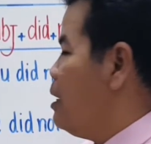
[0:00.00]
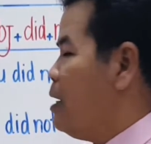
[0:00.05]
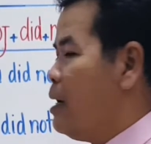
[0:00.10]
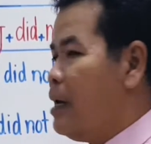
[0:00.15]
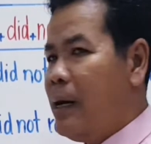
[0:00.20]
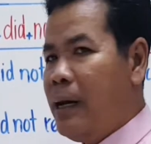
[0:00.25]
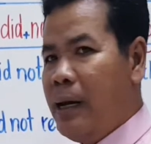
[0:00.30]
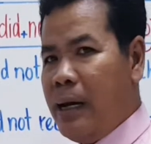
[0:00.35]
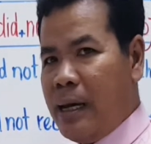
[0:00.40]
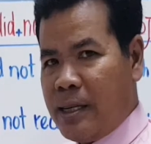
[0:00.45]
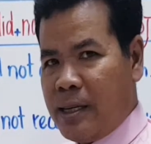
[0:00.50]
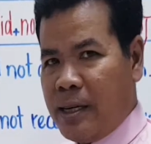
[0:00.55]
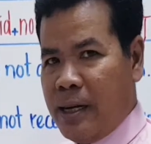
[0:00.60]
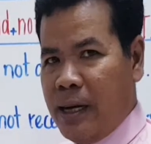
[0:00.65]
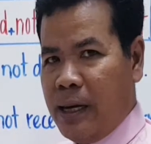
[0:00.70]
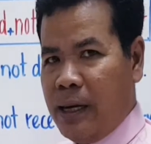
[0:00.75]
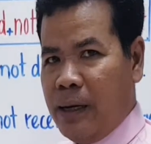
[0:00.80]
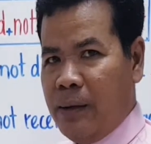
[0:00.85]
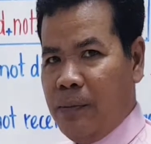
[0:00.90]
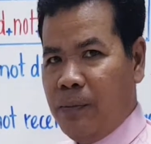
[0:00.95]
last night.
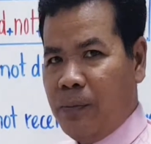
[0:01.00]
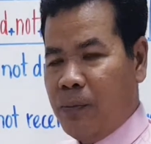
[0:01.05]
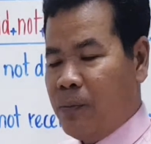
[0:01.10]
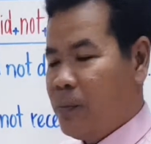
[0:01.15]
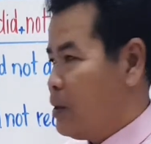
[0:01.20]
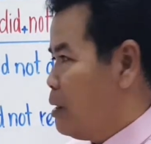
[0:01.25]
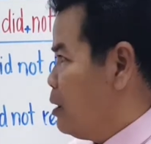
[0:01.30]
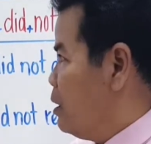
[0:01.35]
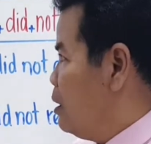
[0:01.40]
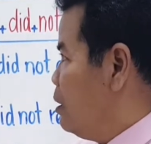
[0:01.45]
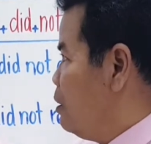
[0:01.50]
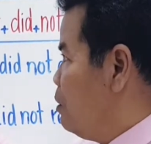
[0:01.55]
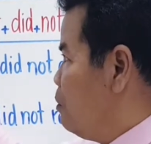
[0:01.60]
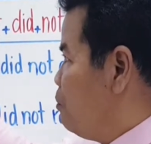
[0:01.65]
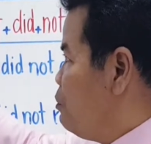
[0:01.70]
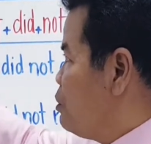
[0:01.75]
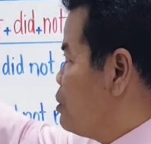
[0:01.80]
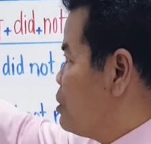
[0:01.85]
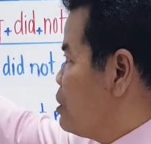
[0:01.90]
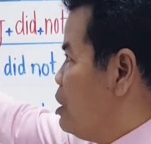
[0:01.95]
We
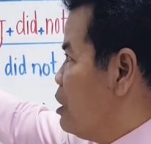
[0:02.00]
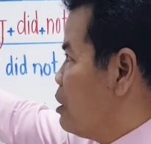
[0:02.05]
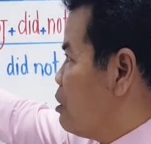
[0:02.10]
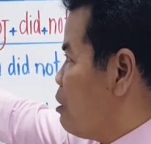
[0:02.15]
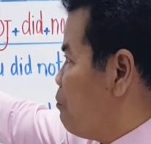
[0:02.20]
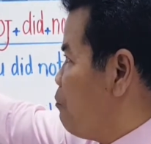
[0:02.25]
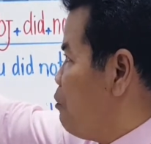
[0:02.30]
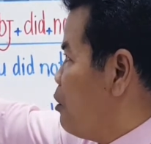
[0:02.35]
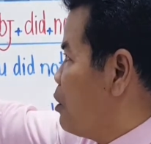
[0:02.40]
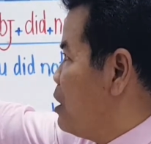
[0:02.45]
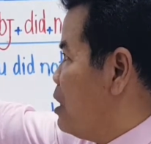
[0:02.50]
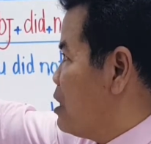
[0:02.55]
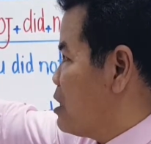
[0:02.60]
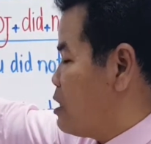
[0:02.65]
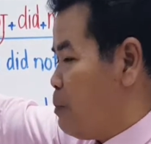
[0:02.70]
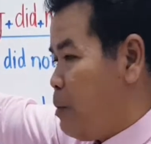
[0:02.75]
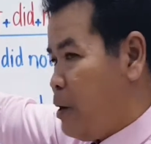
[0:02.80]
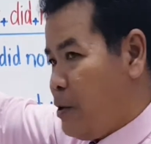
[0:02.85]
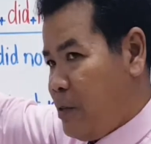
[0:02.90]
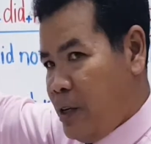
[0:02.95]
still not focused
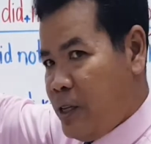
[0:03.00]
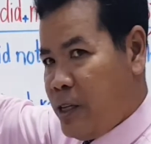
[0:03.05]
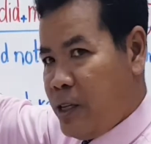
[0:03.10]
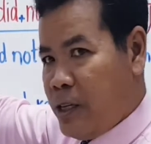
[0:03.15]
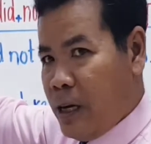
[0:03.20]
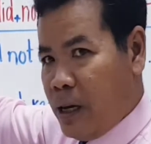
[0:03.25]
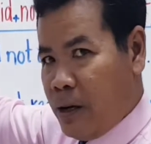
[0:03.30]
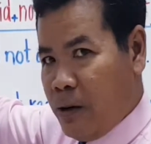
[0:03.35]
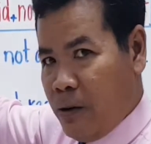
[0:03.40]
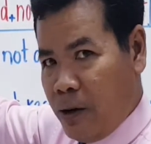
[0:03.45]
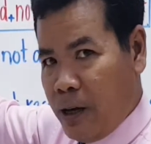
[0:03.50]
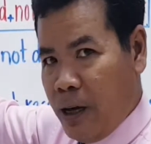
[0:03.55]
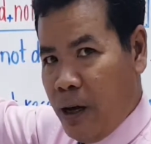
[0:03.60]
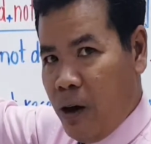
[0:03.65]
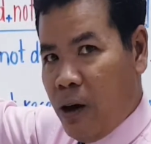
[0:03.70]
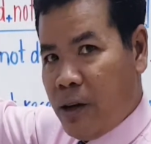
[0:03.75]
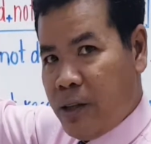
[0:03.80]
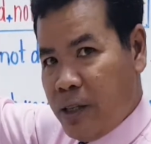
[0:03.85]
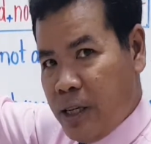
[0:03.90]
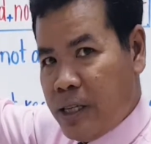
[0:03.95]
about this yet, okay,
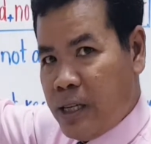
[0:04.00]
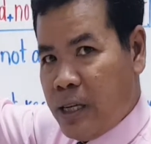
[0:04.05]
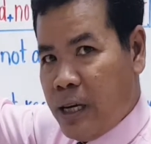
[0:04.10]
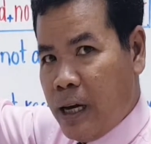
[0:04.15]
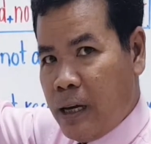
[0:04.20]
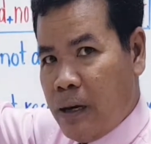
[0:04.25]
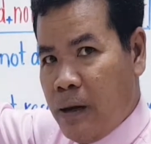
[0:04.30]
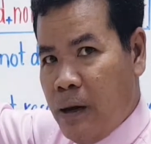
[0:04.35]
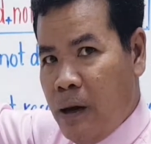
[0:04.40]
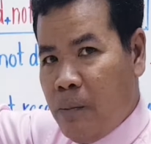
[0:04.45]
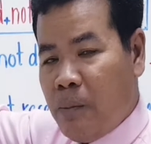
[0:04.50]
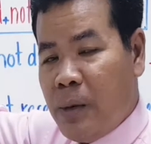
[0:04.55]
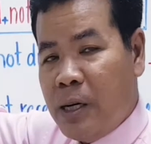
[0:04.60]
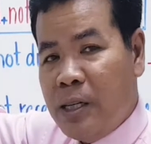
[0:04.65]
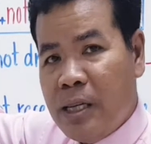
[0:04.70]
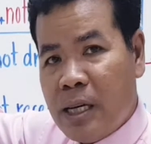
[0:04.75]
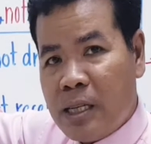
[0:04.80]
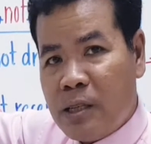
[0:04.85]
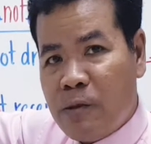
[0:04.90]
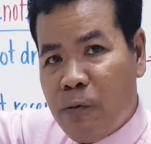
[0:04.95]
on this yet, but
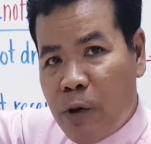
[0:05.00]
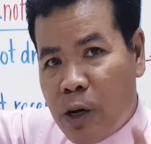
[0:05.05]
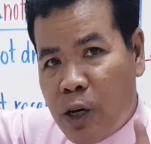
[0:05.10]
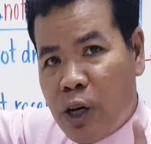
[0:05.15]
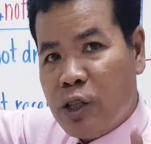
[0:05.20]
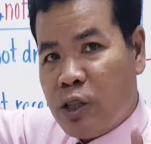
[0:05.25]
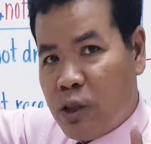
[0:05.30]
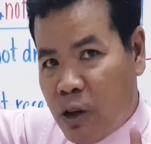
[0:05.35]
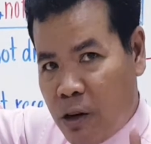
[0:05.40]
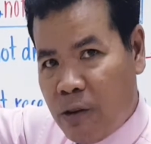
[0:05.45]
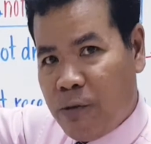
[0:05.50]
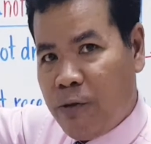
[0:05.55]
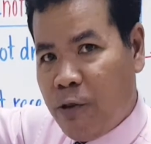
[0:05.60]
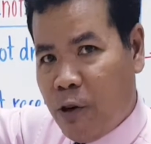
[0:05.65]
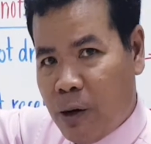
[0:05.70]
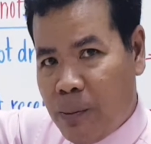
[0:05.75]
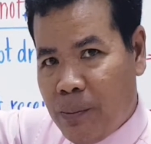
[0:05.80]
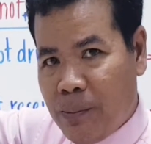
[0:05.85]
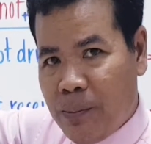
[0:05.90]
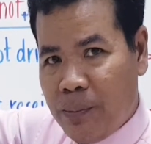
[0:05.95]
just focus on the
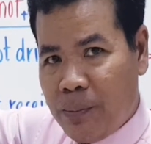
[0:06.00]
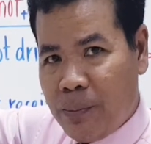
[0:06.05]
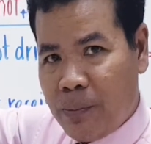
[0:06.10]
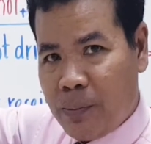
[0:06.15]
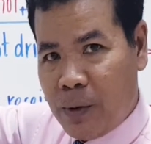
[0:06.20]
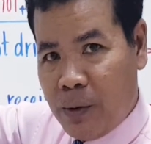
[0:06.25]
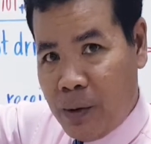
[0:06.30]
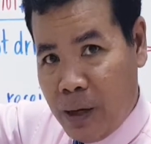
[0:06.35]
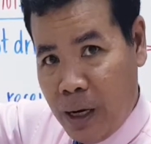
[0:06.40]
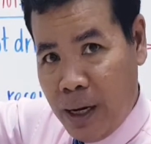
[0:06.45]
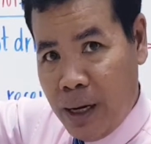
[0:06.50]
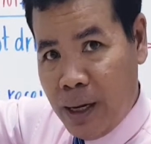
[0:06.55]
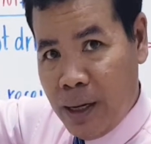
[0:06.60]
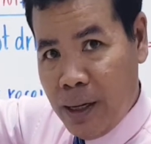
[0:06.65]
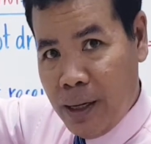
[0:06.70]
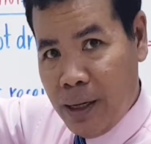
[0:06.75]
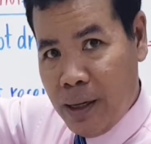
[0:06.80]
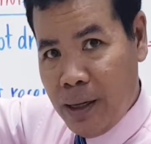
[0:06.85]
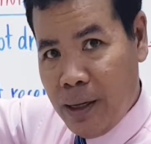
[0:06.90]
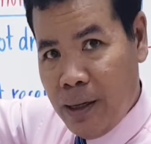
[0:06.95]
form, right?
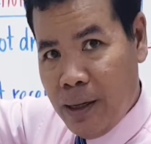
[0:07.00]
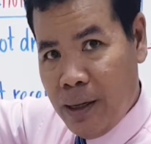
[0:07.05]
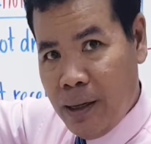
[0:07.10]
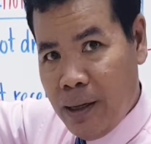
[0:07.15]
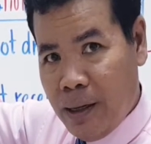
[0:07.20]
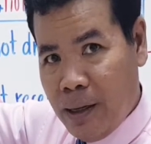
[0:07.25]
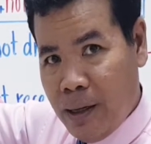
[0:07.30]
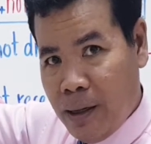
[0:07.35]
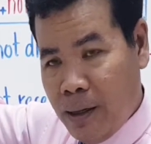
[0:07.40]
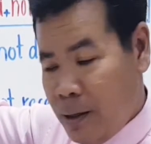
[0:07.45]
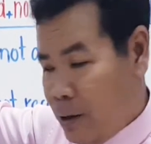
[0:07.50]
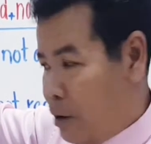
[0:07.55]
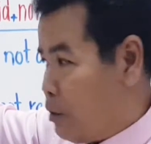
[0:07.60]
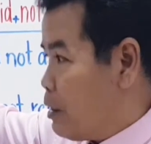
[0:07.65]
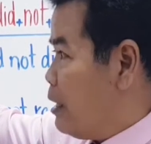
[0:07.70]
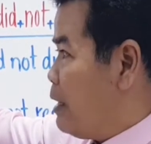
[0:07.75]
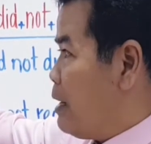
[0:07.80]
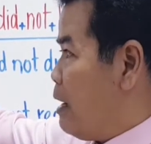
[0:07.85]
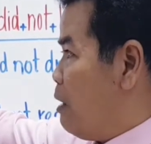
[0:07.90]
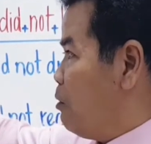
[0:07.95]
Okay,
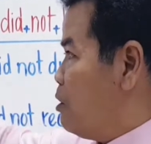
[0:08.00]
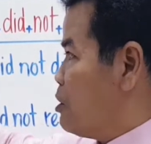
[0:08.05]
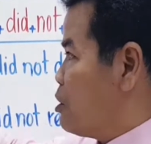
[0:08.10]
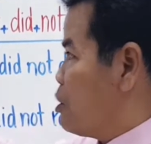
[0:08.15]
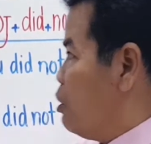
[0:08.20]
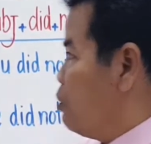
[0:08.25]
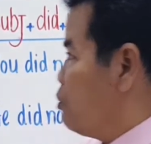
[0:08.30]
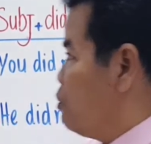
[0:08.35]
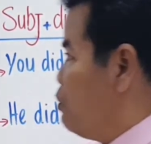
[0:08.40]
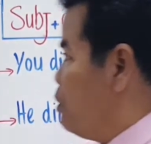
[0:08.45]
now let's go to another